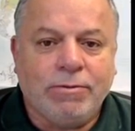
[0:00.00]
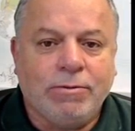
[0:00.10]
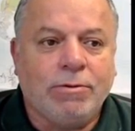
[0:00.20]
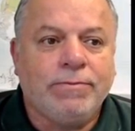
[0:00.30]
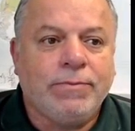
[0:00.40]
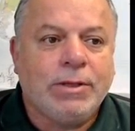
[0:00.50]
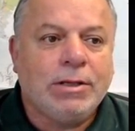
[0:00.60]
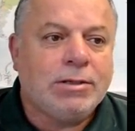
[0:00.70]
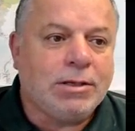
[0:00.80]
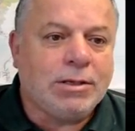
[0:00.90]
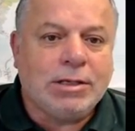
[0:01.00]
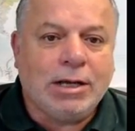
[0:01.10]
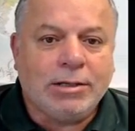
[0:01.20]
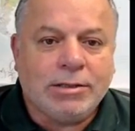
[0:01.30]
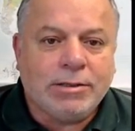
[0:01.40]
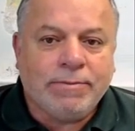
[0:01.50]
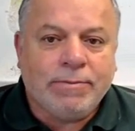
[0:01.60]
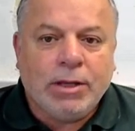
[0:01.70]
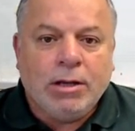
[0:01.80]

for success.